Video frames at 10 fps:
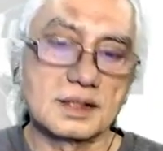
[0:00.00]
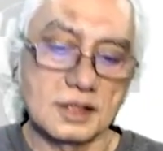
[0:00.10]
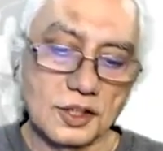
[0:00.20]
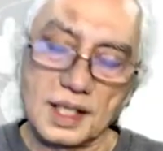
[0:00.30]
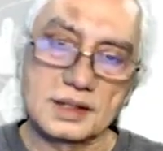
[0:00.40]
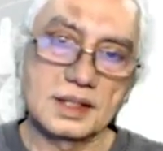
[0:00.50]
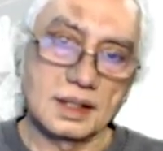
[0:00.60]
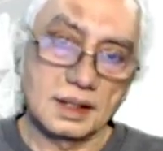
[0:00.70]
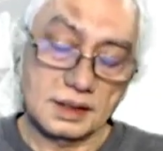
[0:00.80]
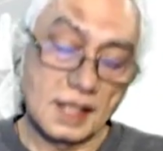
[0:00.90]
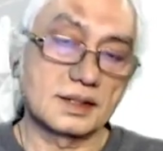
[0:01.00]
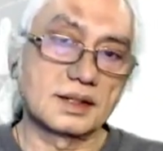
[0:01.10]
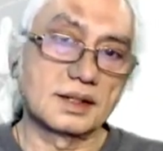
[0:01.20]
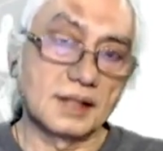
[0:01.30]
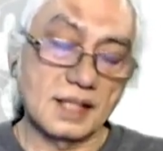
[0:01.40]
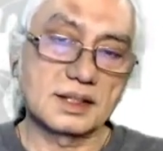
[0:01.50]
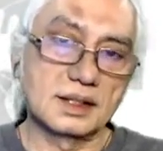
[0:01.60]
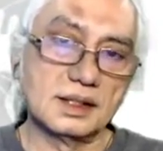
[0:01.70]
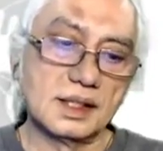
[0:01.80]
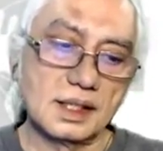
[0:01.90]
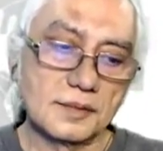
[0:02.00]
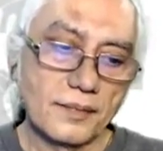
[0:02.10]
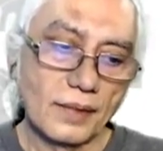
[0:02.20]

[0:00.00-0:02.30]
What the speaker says: So that's the